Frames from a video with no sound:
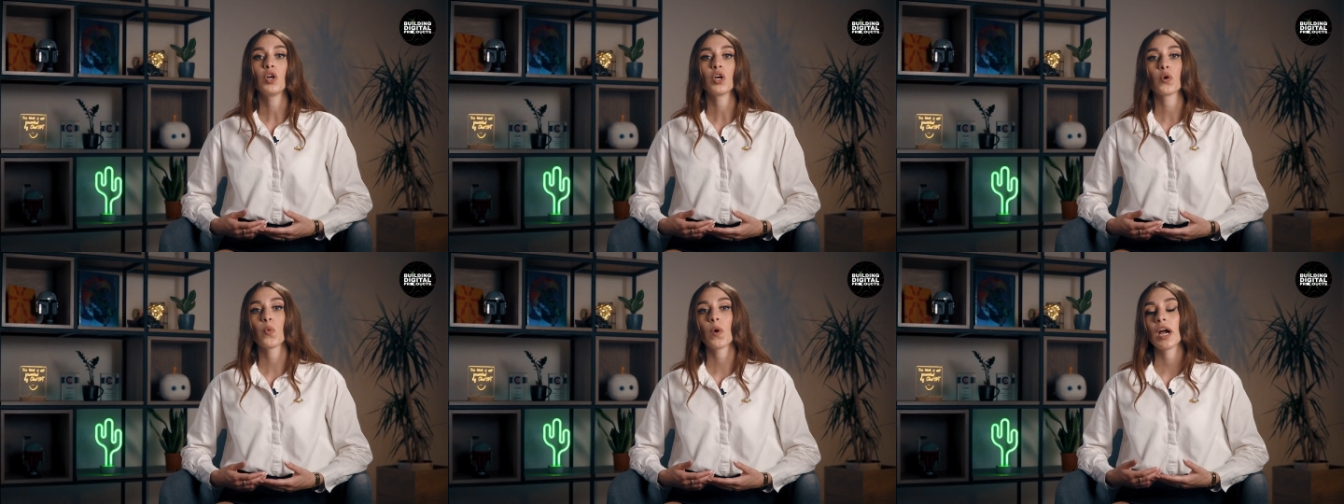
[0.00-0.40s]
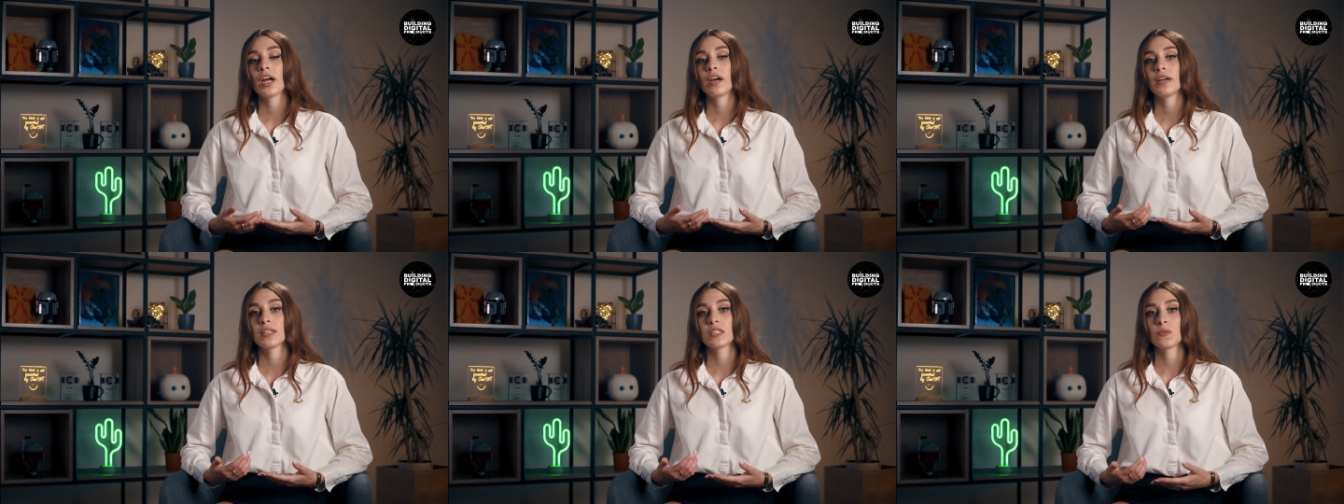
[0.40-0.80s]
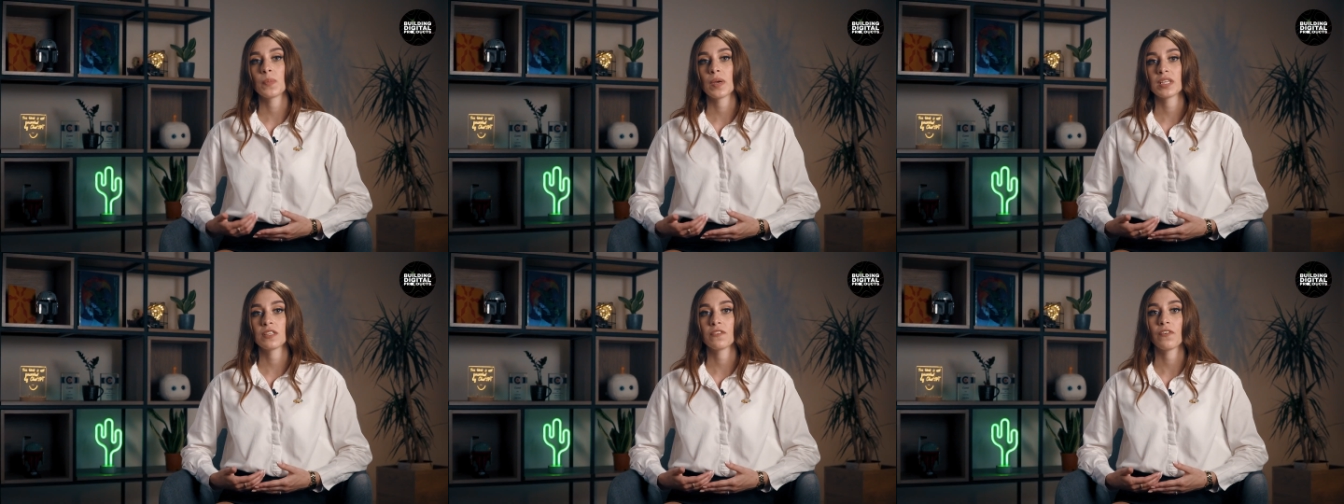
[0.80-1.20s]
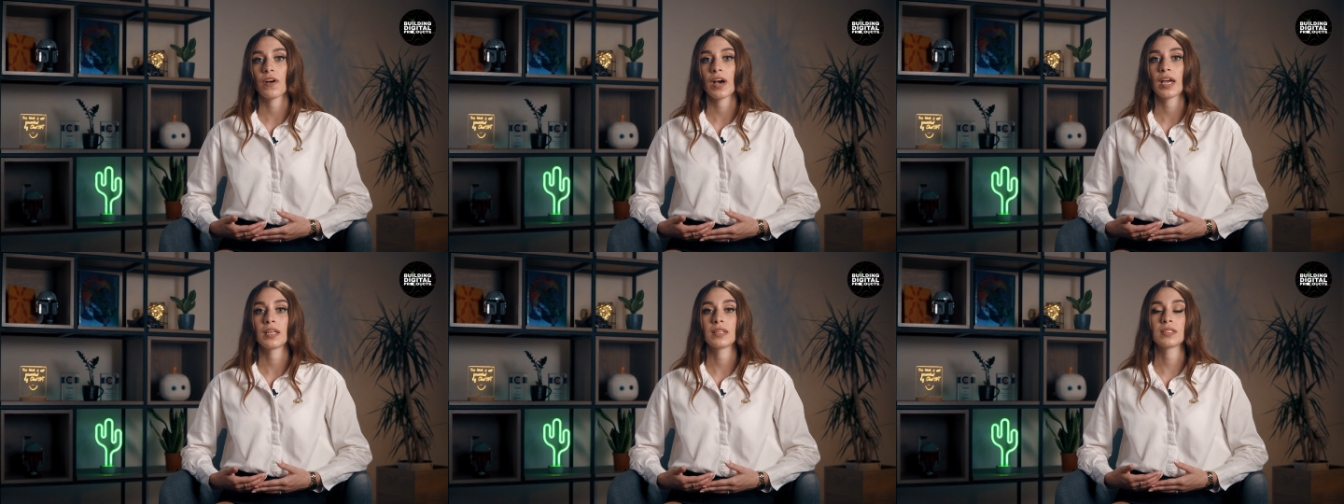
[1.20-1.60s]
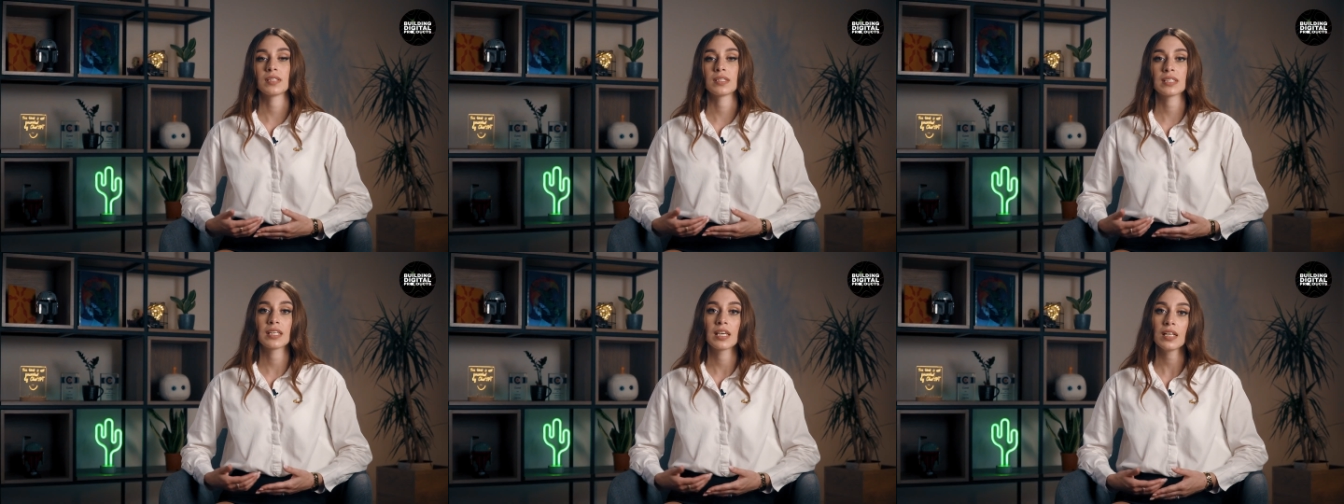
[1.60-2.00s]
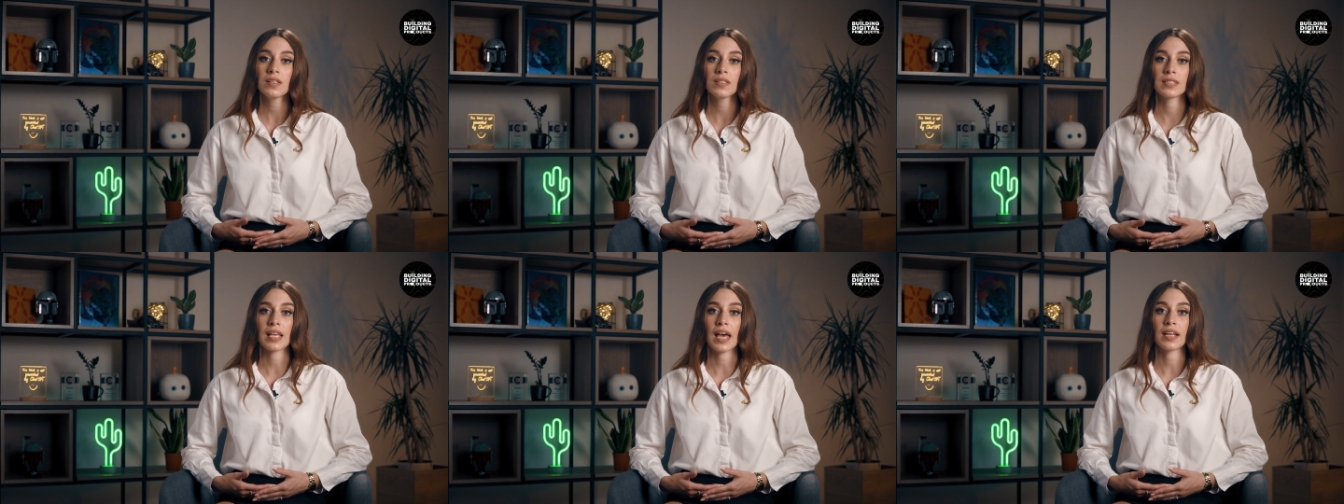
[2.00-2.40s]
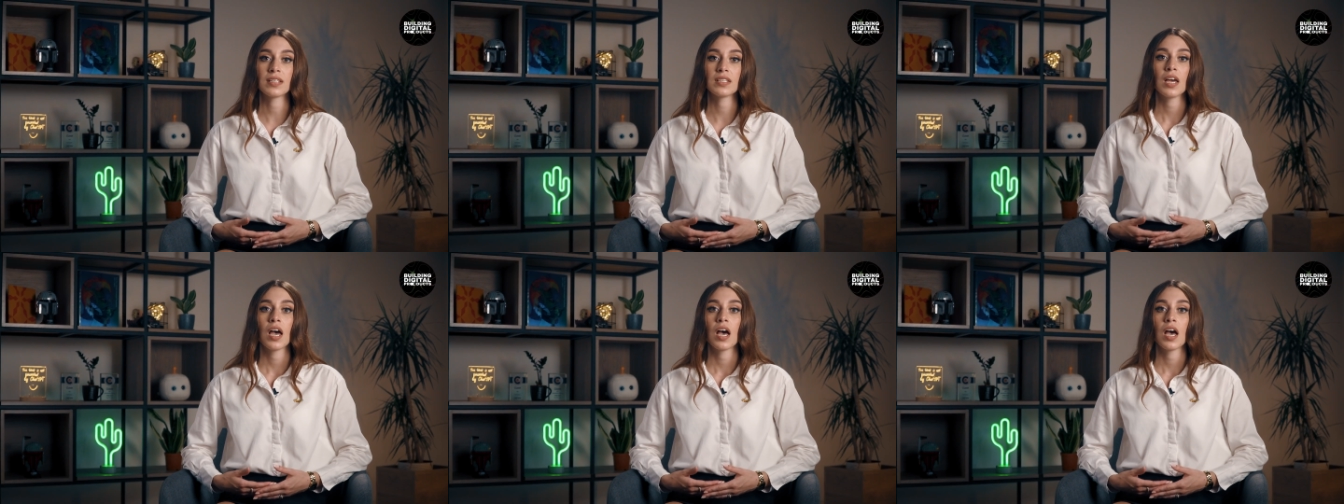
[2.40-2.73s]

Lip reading: you require a specified skill set